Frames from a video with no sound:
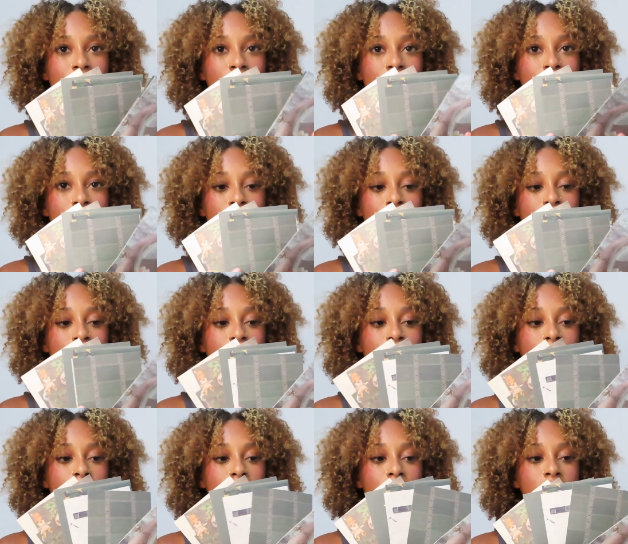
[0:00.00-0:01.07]

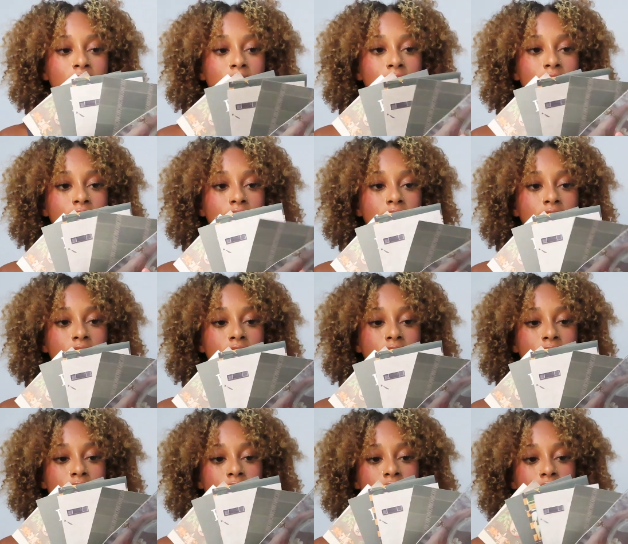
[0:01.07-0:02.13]

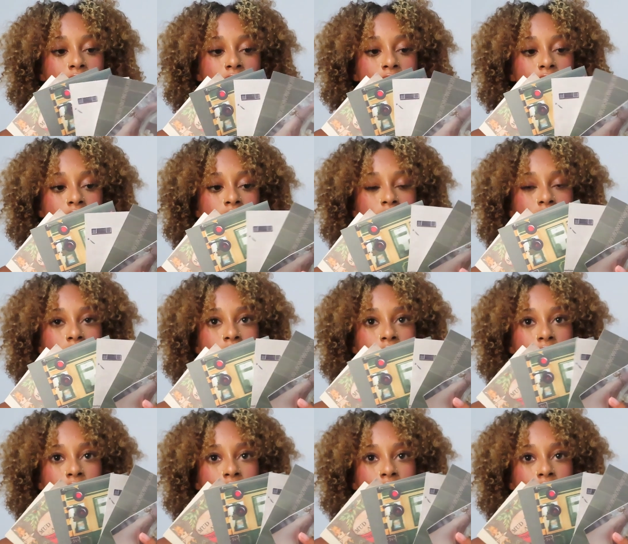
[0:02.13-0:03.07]
Nobody speaks.